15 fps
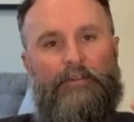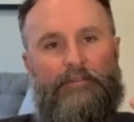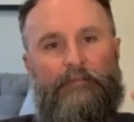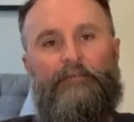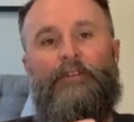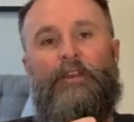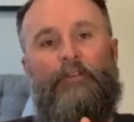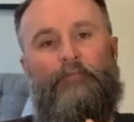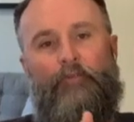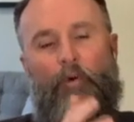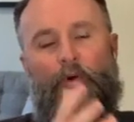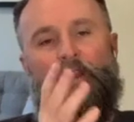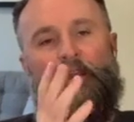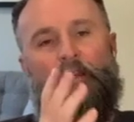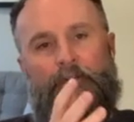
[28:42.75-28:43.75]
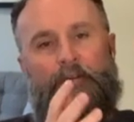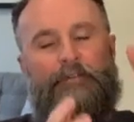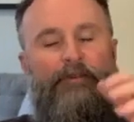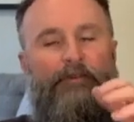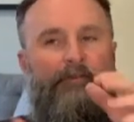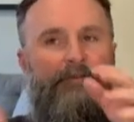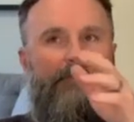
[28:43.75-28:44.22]
the you know, 40, so
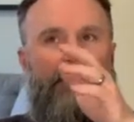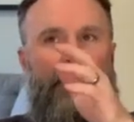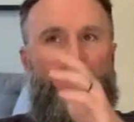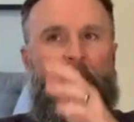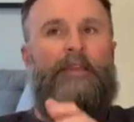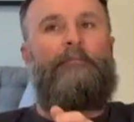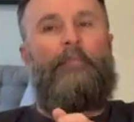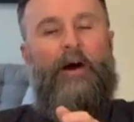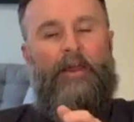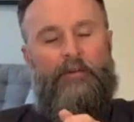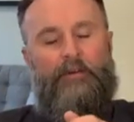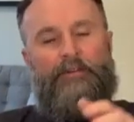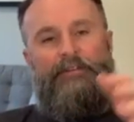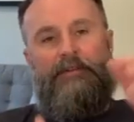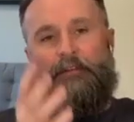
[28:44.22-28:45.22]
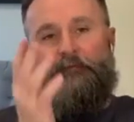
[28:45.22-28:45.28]
there's 10 bundles and then